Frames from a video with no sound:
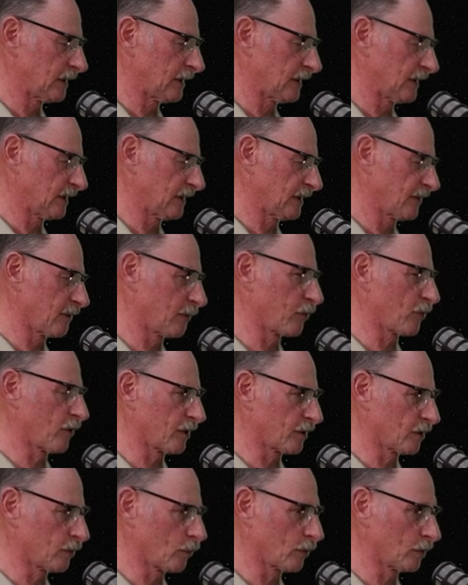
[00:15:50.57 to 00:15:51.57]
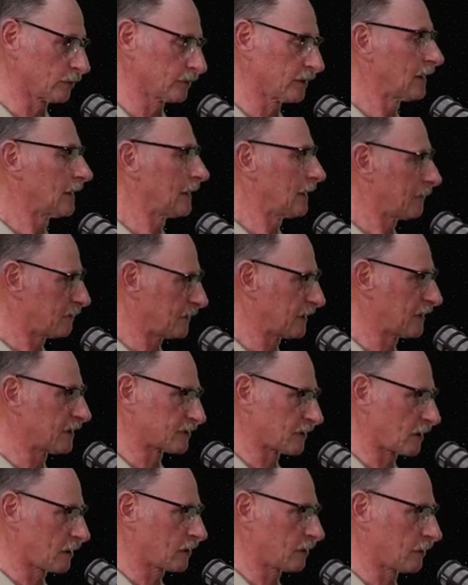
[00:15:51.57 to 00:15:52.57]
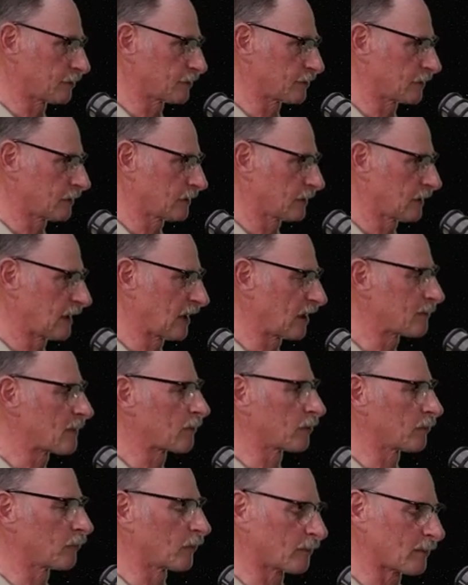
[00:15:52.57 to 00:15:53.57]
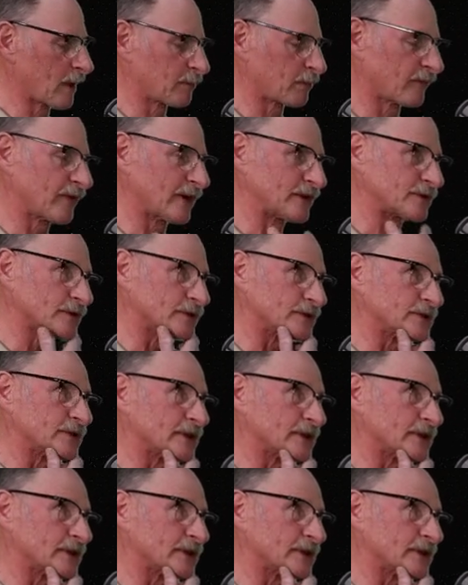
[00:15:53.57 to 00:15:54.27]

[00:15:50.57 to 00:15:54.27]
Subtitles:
the broader world, because our culture, I remember one of my professors